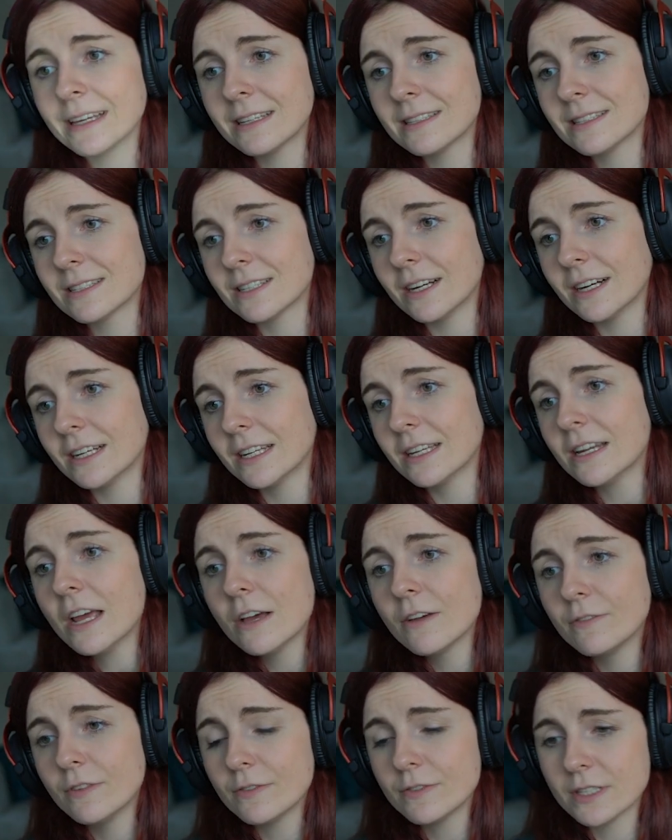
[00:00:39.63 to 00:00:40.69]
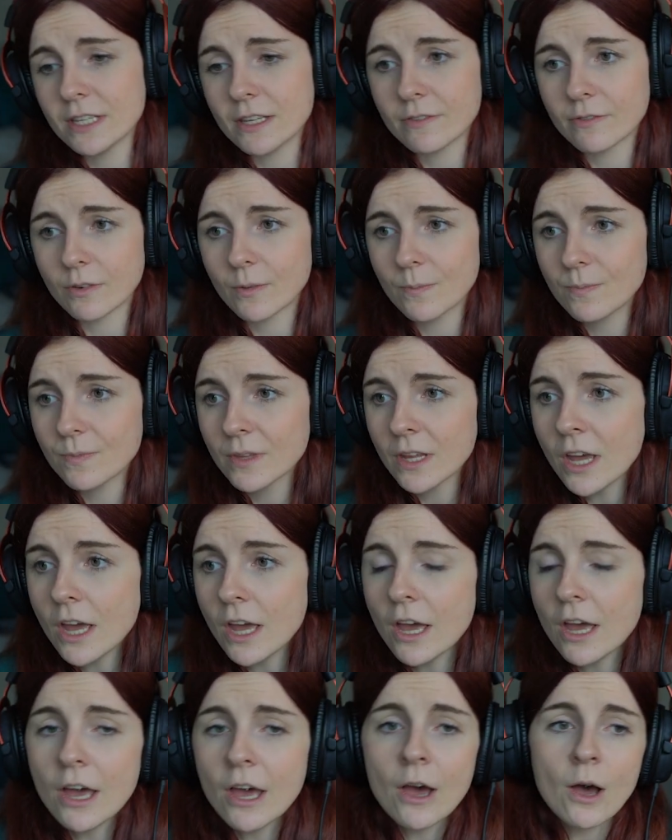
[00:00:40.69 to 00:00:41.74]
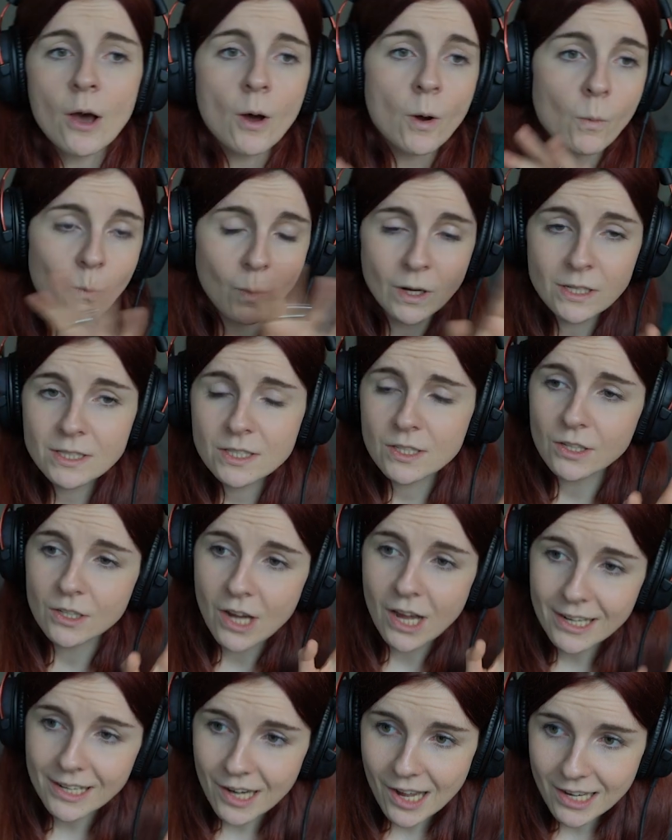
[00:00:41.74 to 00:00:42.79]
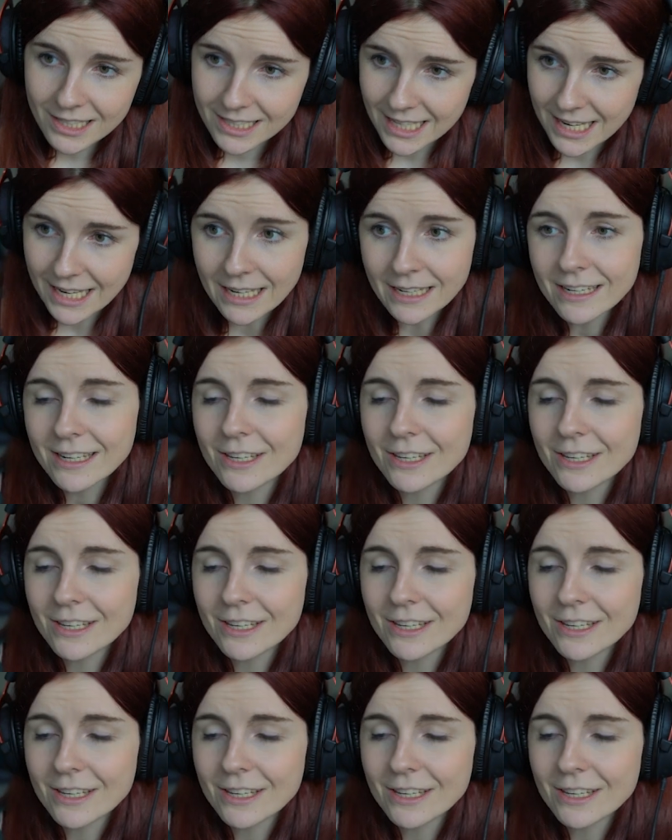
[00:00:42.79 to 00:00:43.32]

get started with Civo. Once you're not logged in,